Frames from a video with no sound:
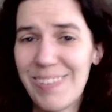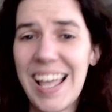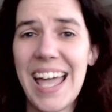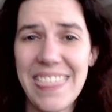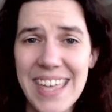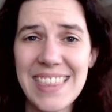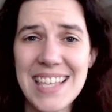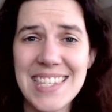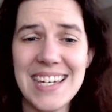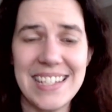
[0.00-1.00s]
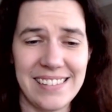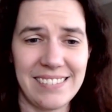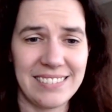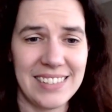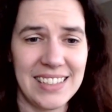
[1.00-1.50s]
I think that's it.
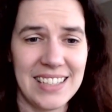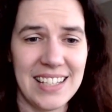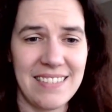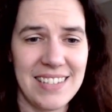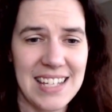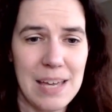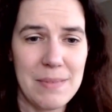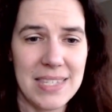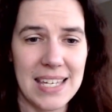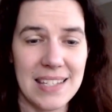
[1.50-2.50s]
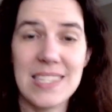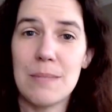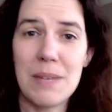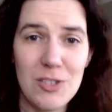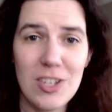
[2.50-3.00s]
What time is it? It's
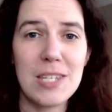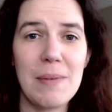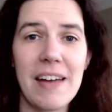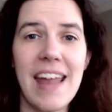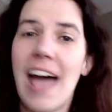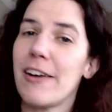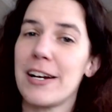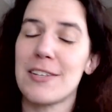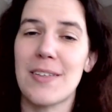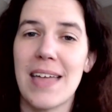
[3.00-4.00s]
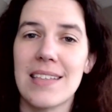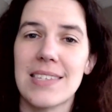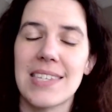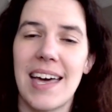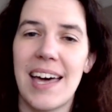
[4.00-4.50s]
been just about an hour, so
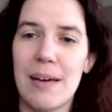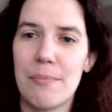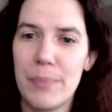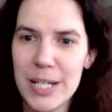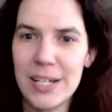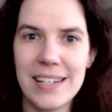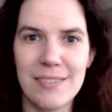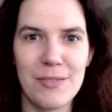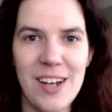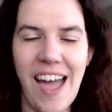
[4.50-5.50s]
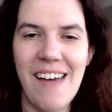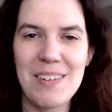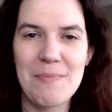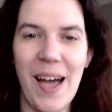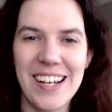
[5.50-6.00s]
that's pretty good for not
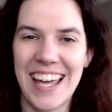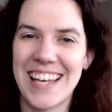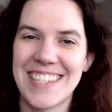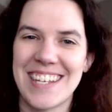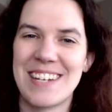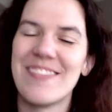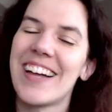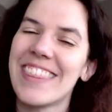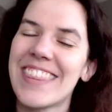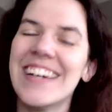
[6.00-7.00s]
having podcast in a month.